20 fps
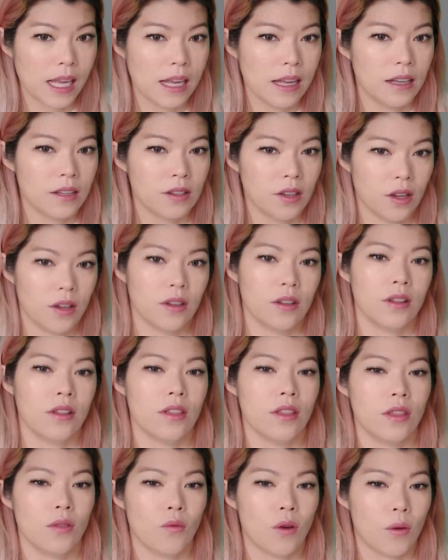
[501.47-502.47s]
So
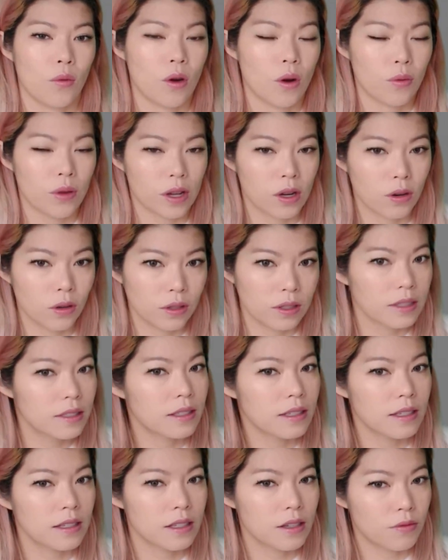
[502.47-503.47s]
what we call
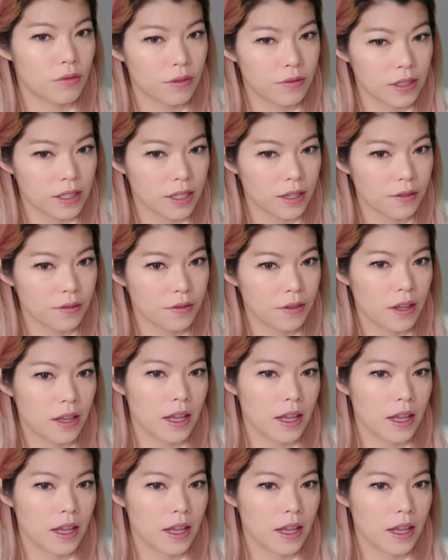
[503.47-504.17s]
this is derivative.